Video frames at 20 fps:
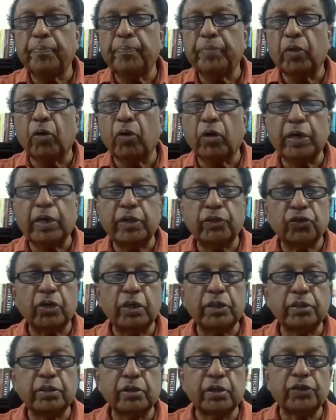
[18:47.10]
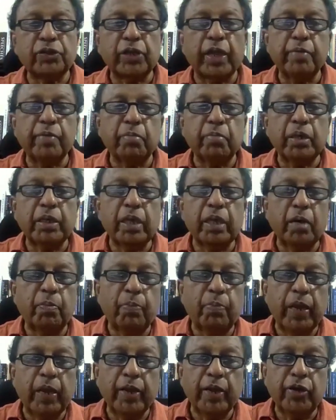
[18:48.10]
the orchestra is the same, but
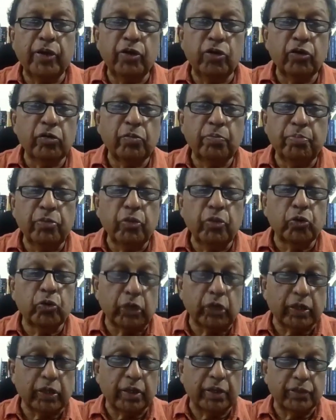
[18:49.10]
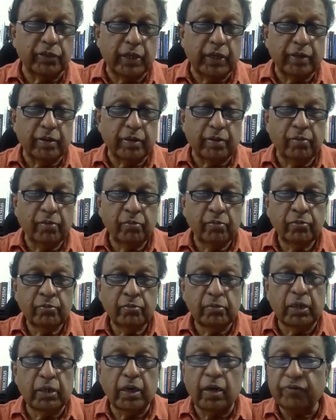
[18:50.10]
they'll play new music, he said.
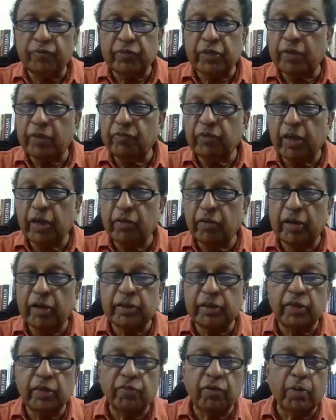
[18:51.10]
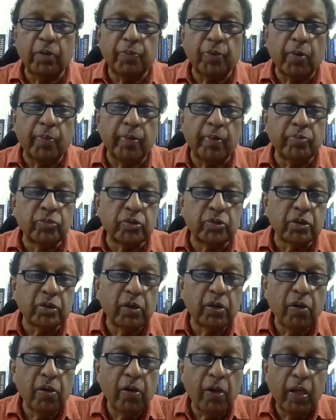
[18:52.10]
But after that, we have had several problems
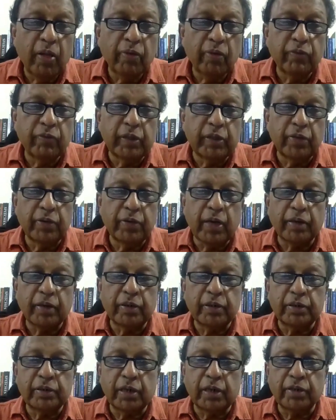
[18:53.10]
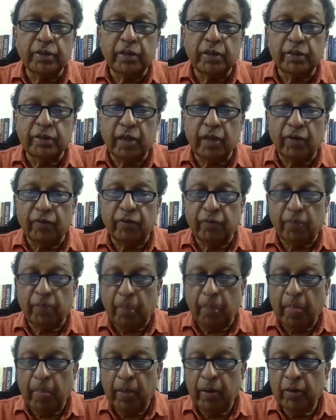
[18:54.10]
with the United States itself.
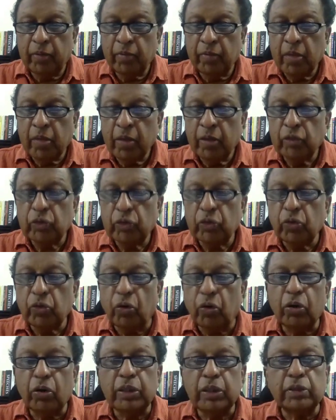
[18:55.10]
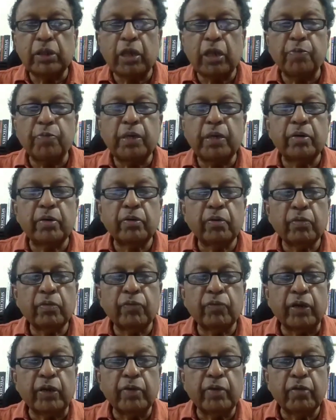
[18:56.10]
So all these have been
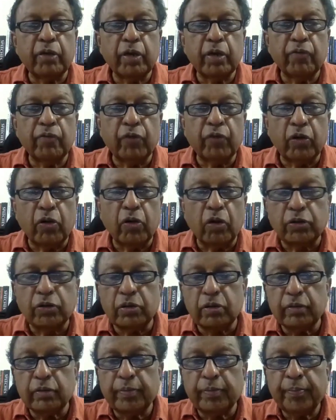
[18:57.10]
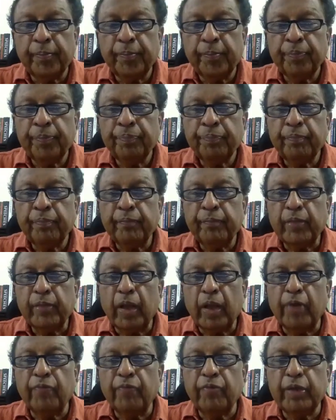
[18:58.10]
forgiven and forgotten.
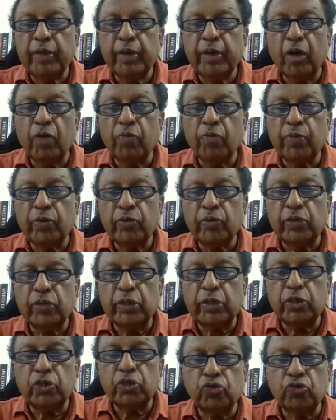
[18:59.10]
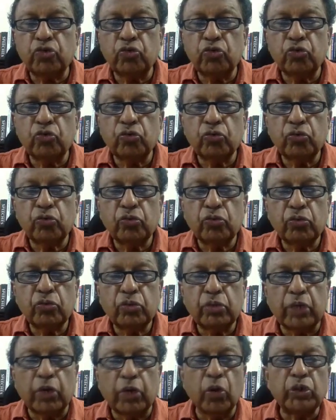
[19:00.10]
And we now proceed to
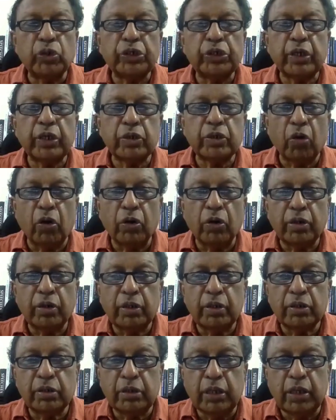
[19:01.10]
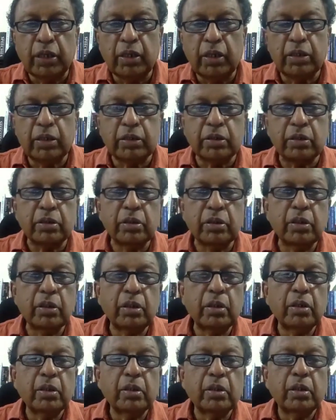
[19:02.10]
negotiate all these deals,
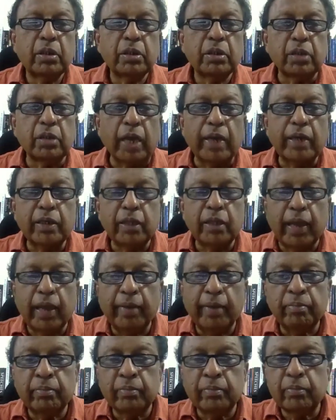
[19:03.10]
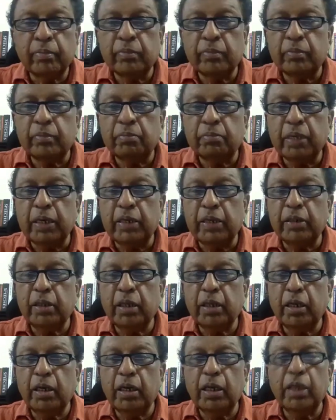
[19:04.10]
sign them, meet
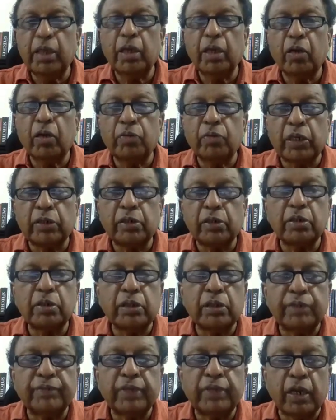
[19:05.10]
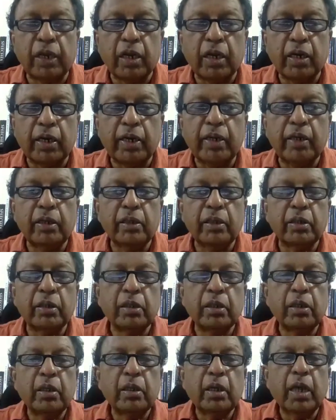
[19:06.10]
the legal objections if there are any,
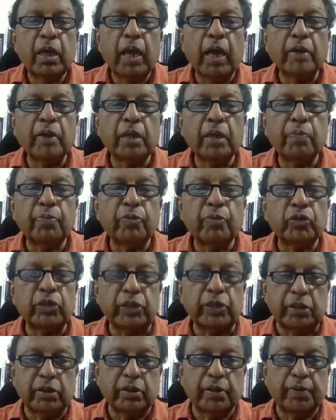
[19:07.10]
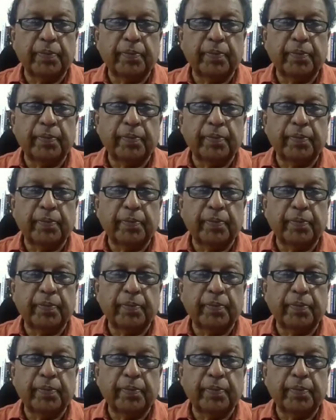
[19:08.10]
and then proceed.